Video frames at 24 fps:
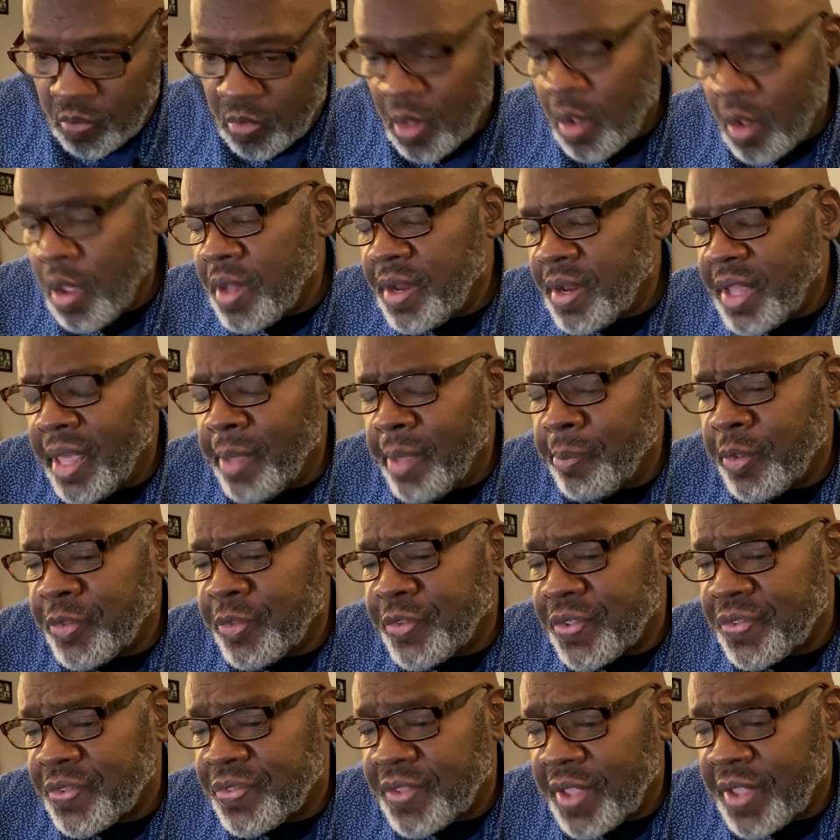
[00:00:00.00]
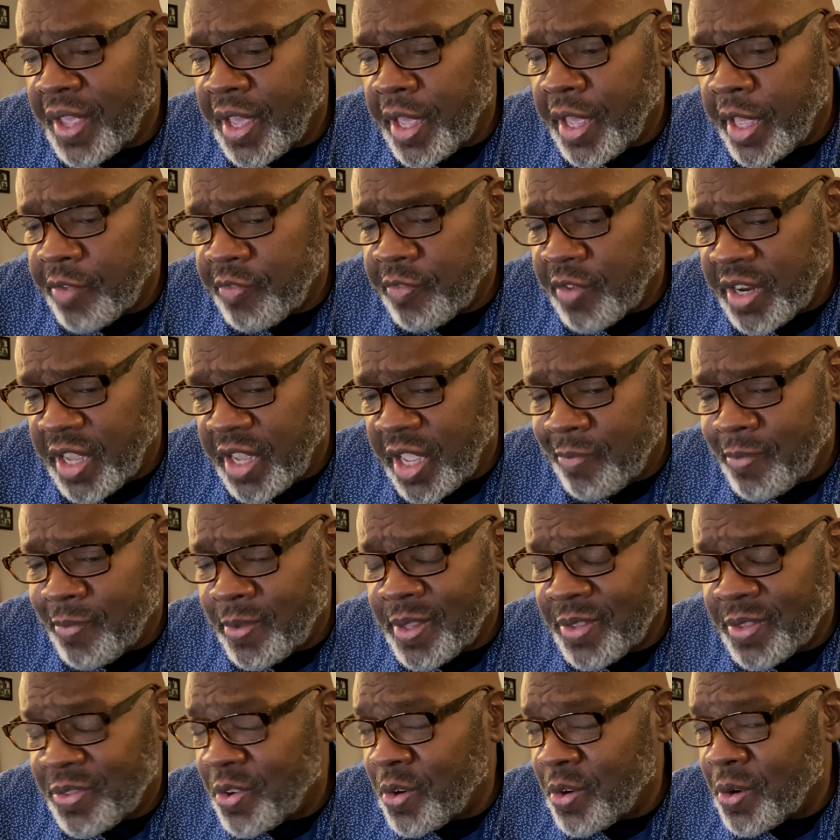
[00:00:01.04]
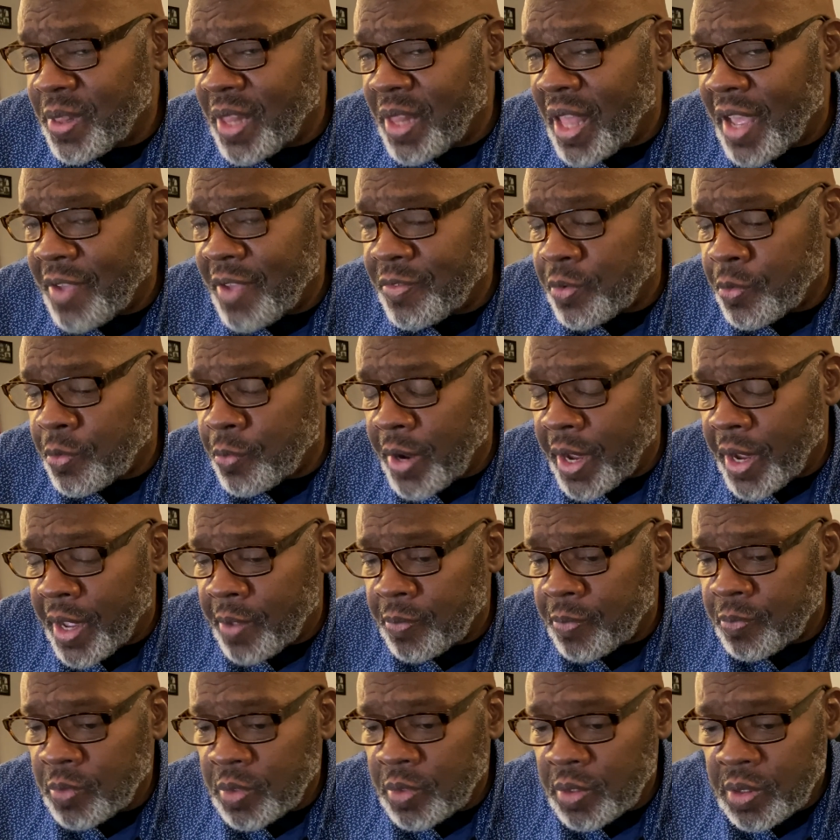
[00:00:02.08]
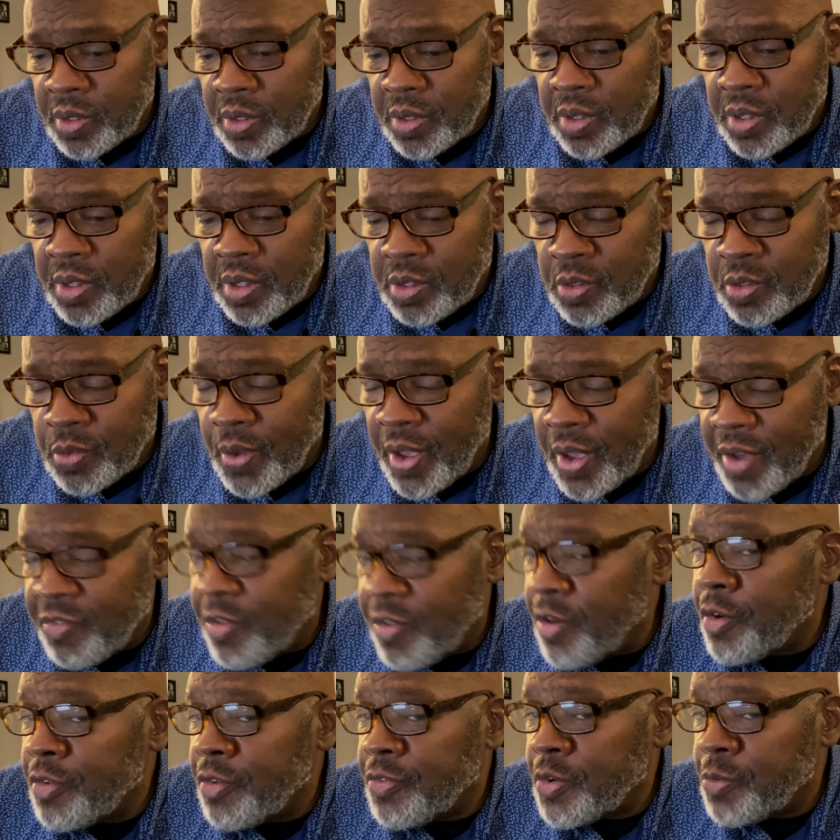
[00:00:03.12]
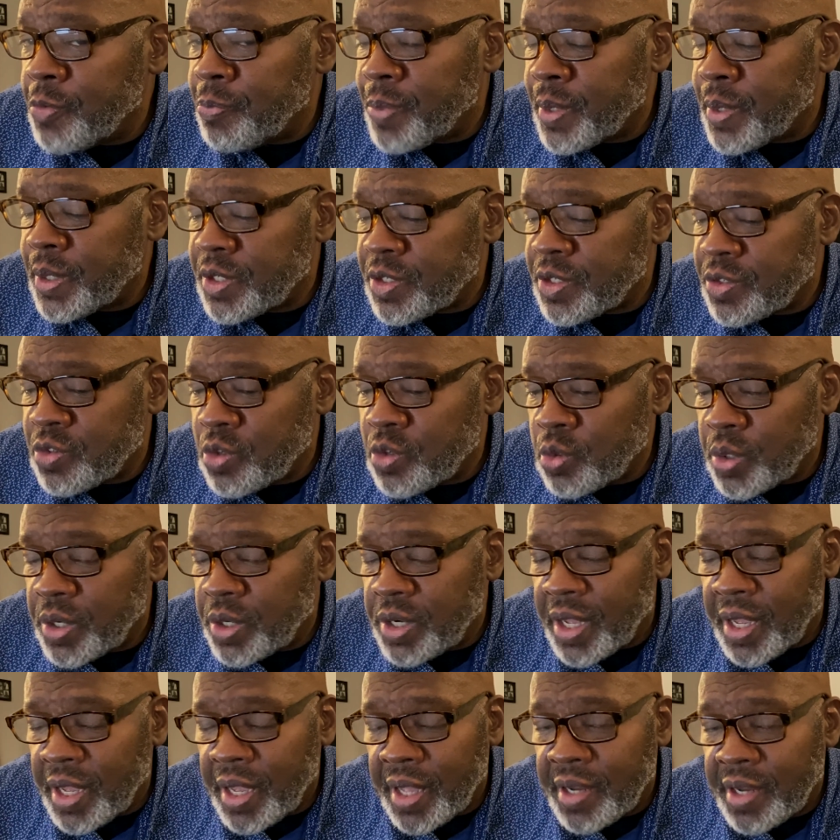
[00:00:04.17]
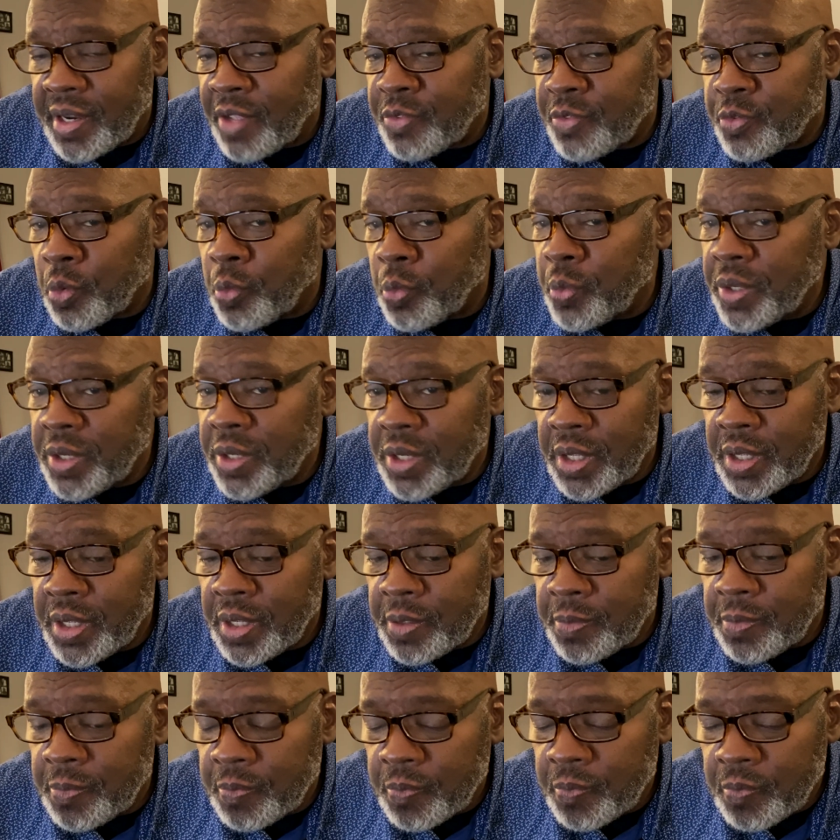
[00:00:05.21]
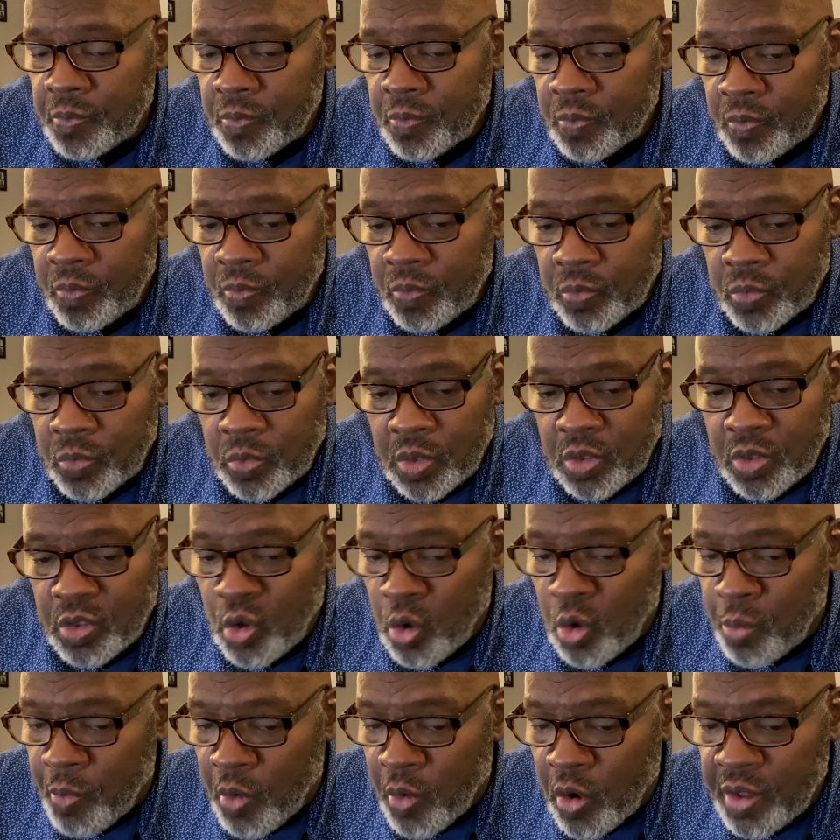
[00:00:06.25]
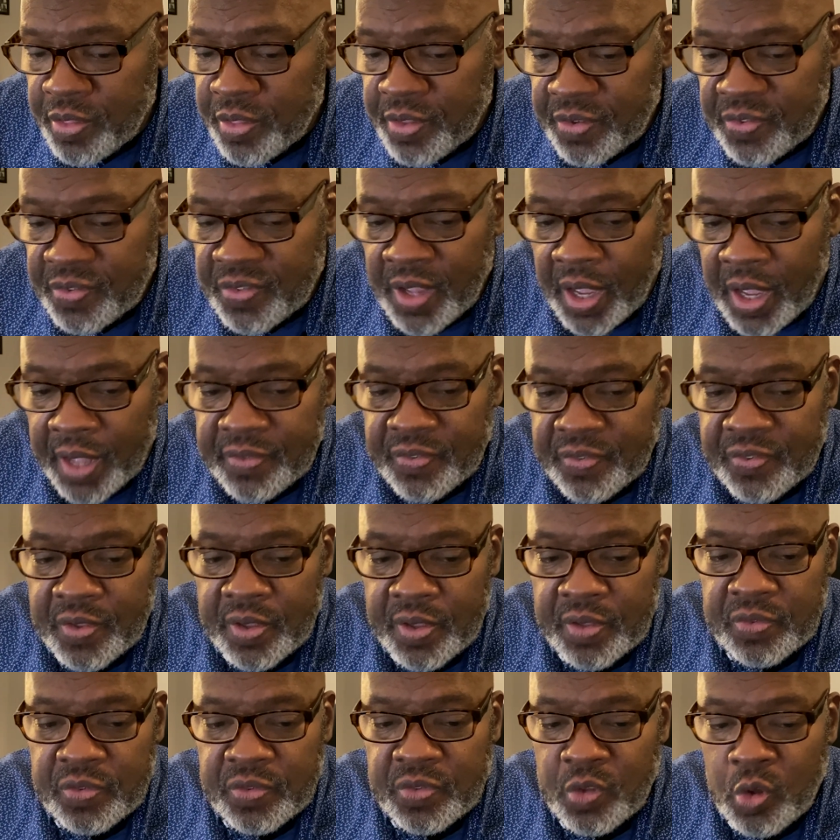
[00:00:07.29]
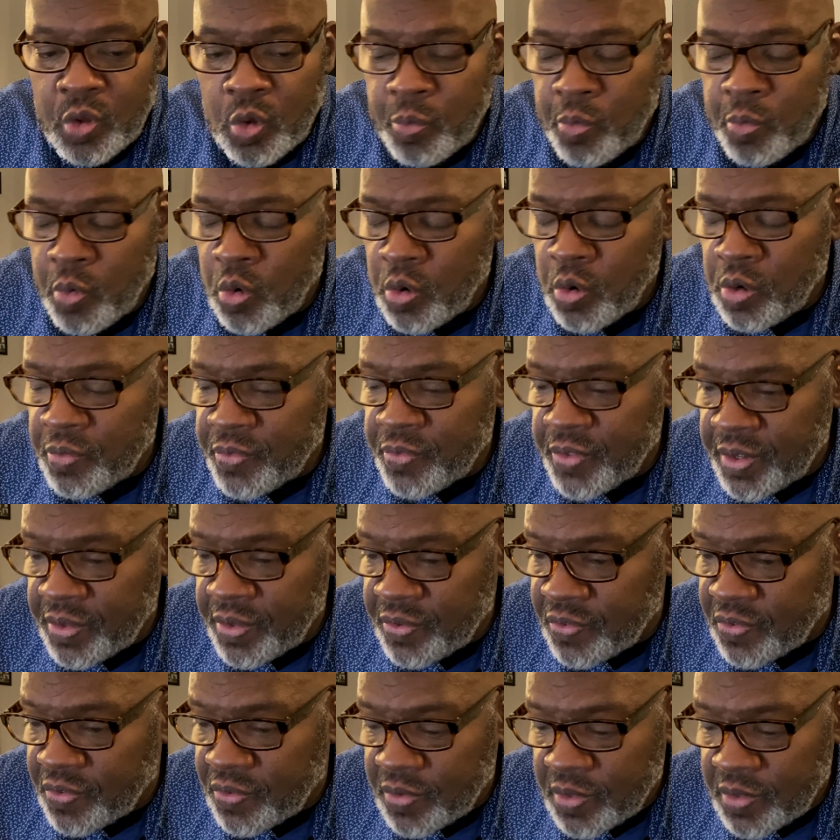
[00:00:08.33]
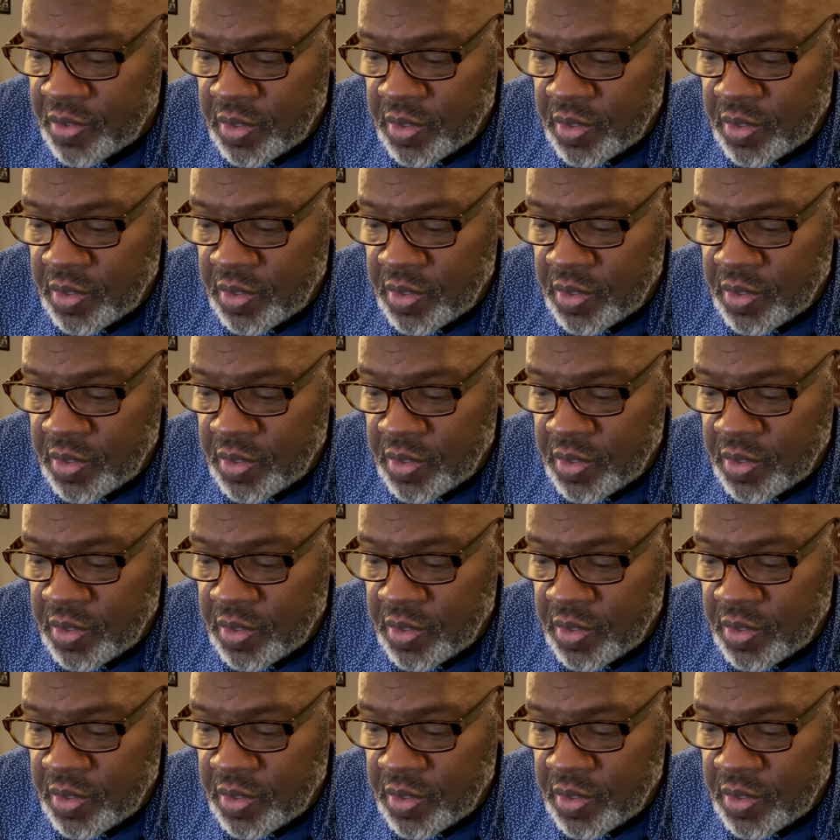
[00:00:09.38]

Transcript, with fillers: and able to save and able to turn lives around. You have very few preachers doing that, and that's what we need. No more of this nonsense. No more of this,